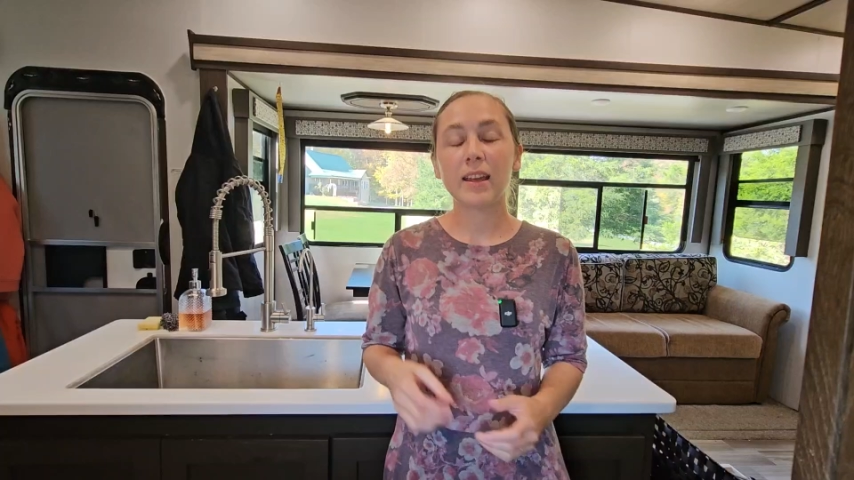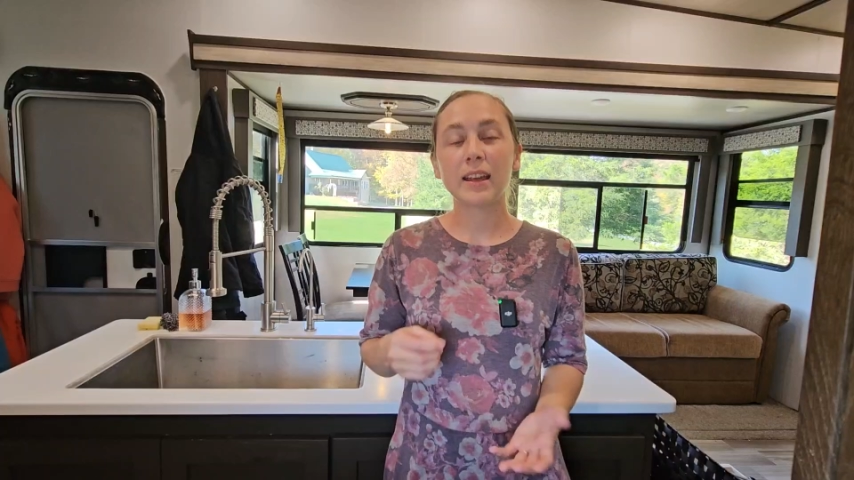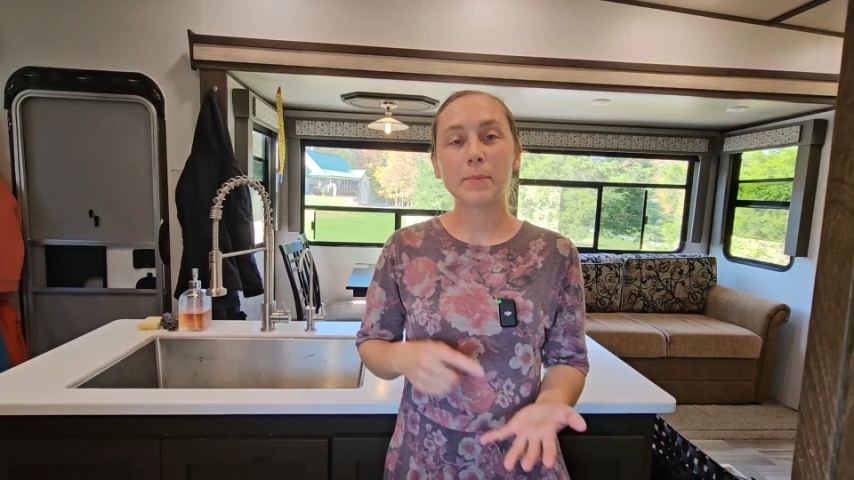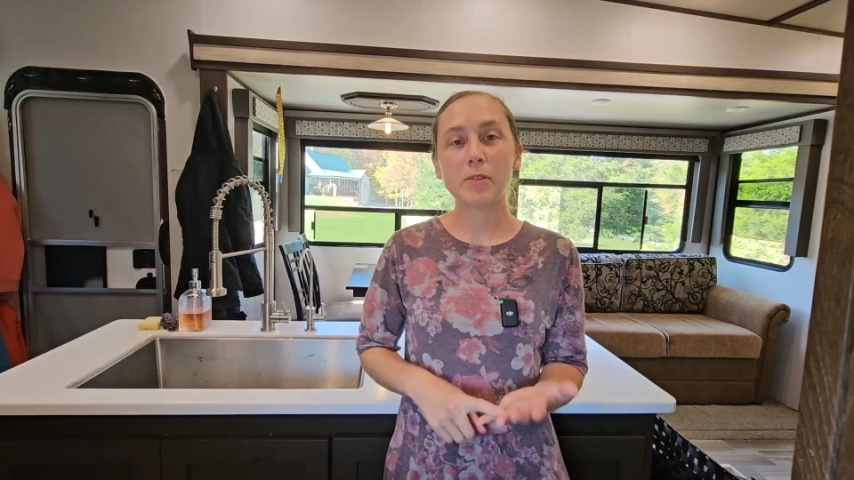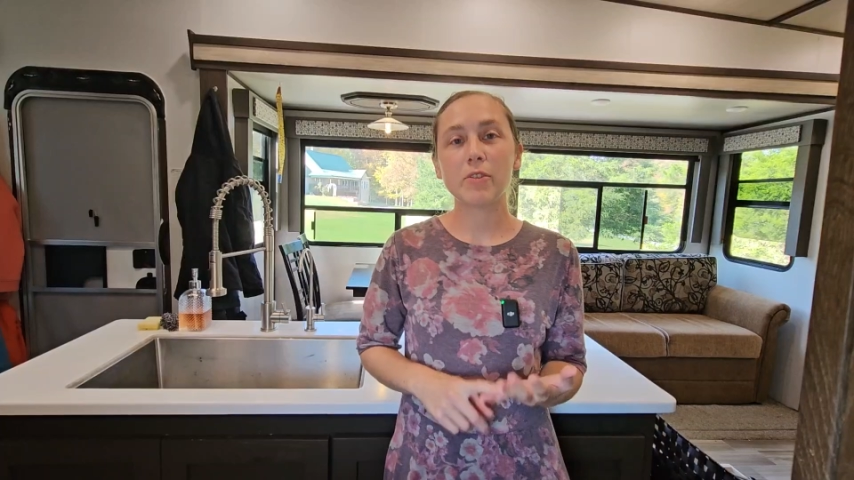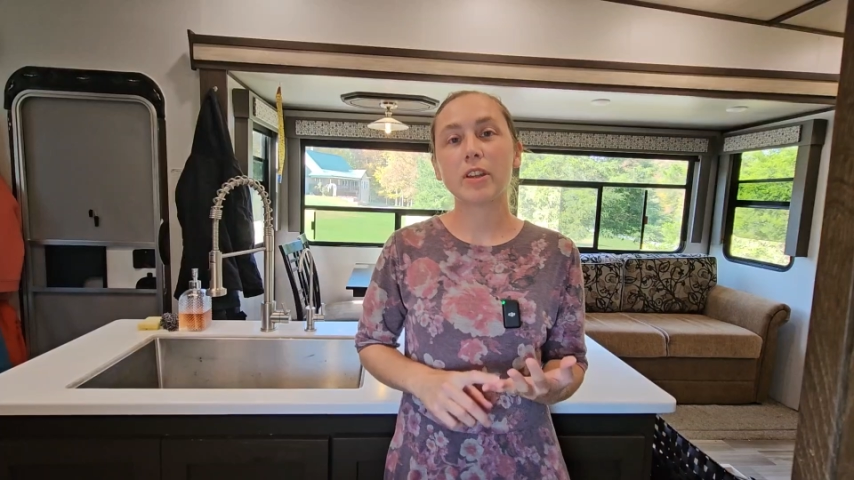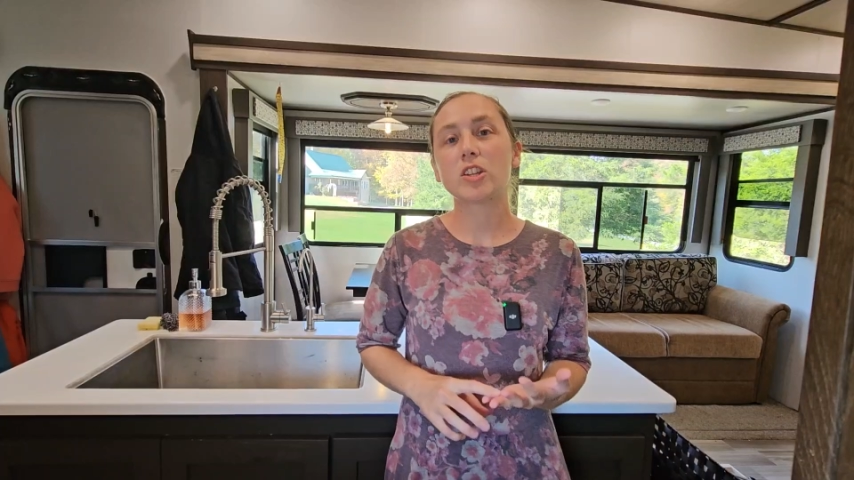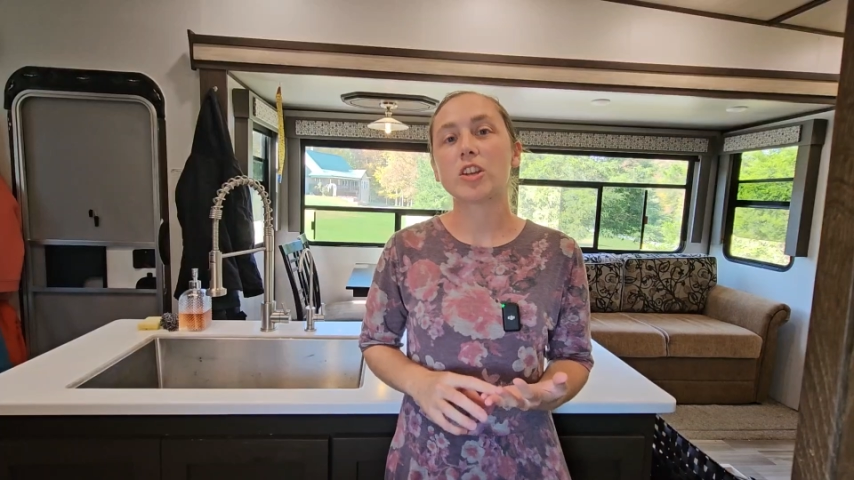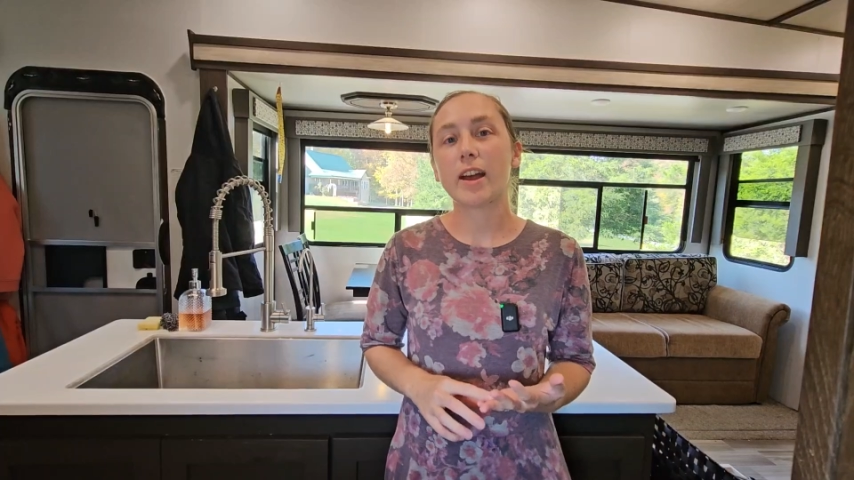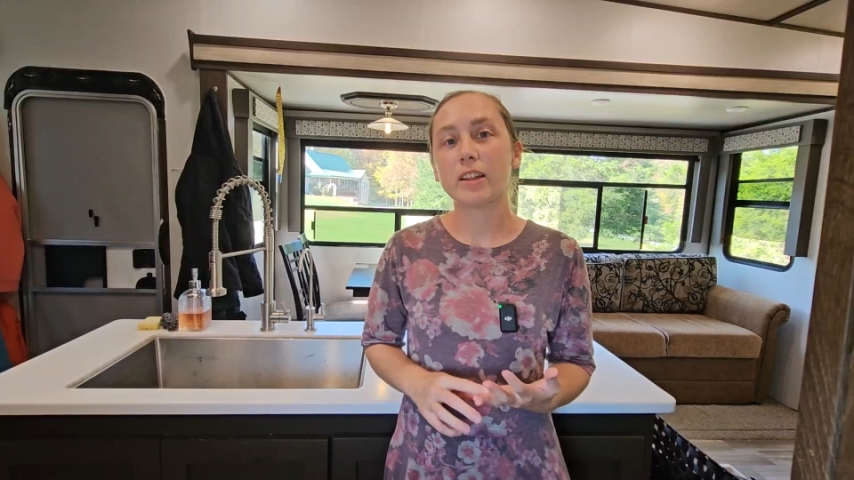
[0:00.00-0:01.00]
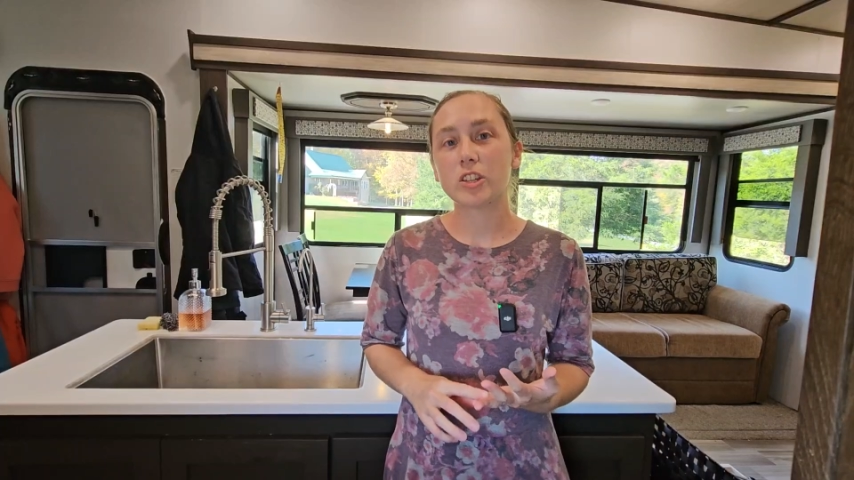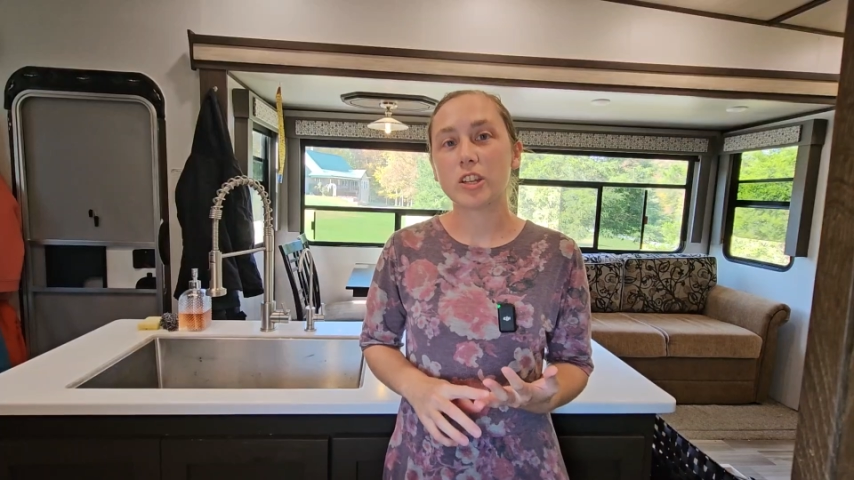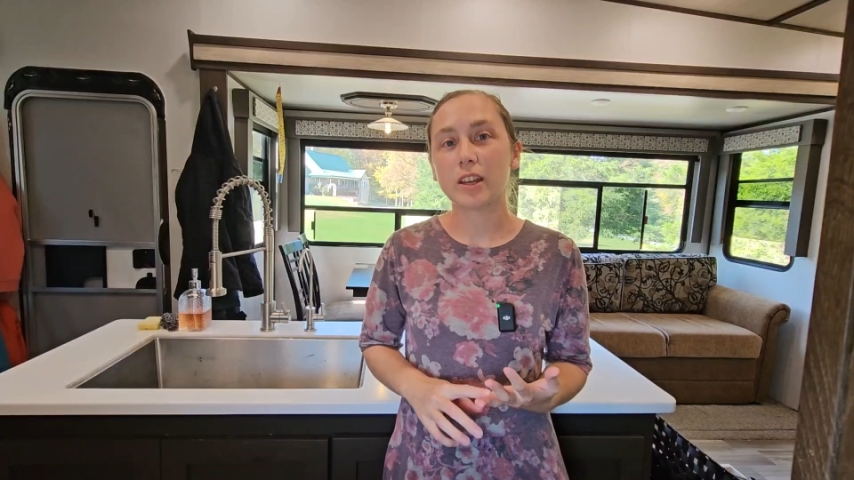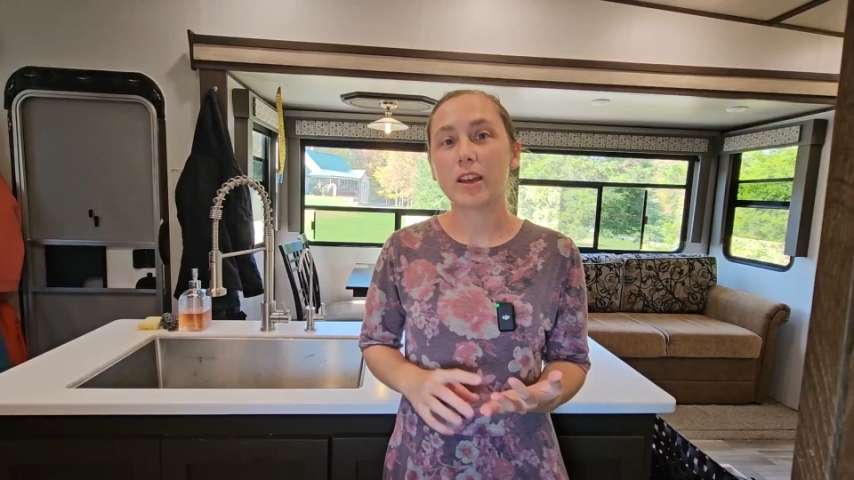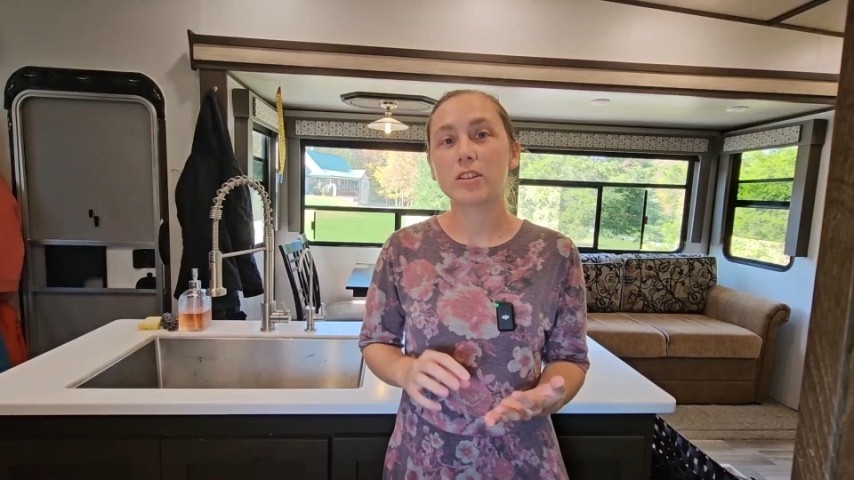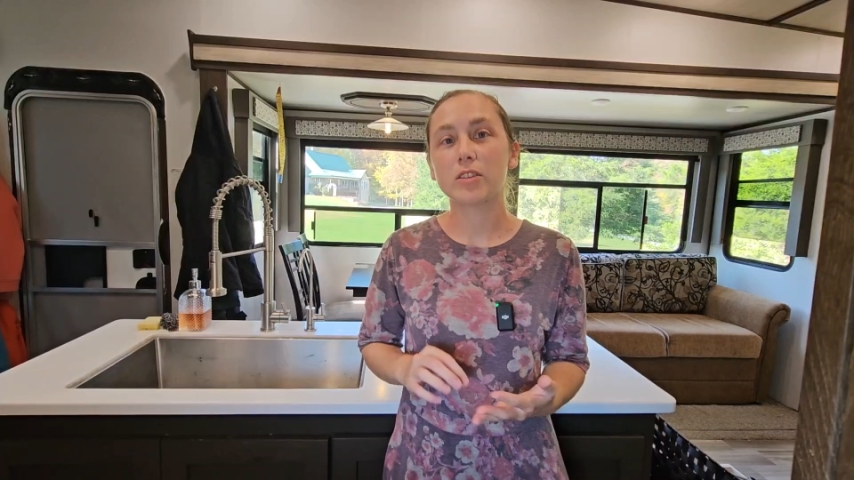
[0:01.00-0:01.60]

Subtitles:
It can be really challenging